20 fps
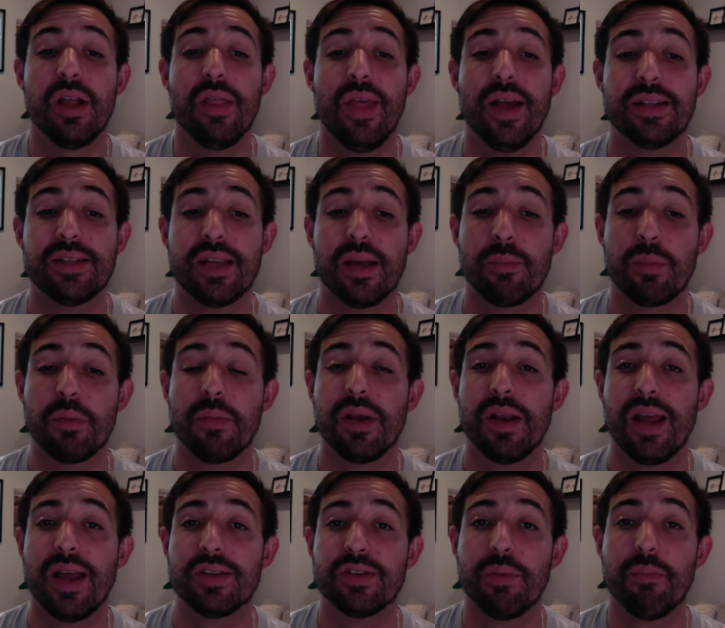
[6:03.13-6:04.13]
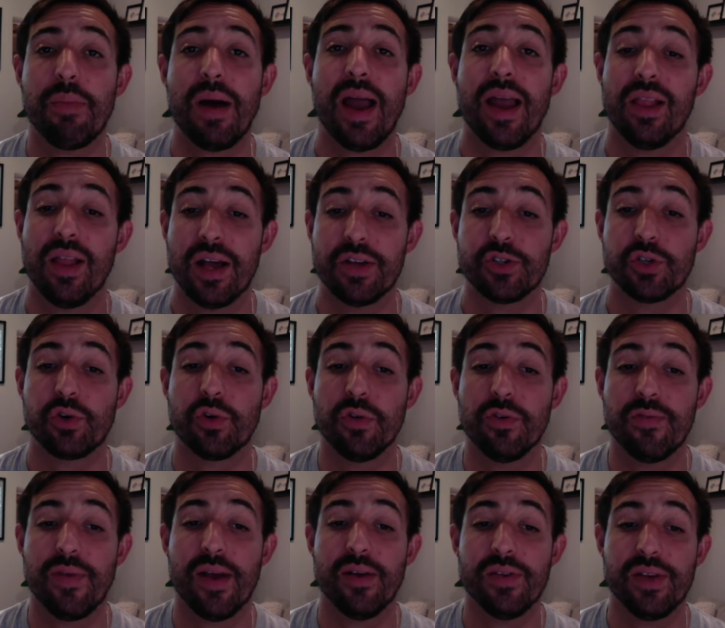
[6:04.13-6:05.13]
that temperament has a biological
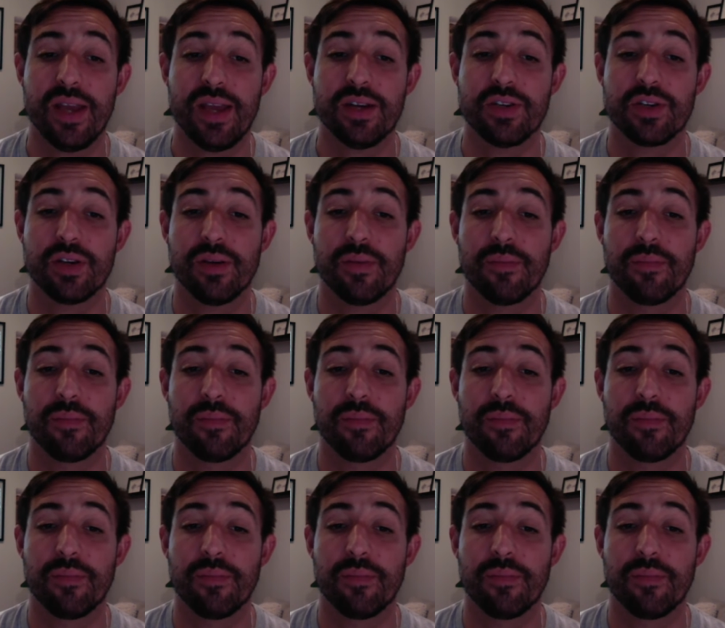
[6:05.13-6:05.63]
foundation.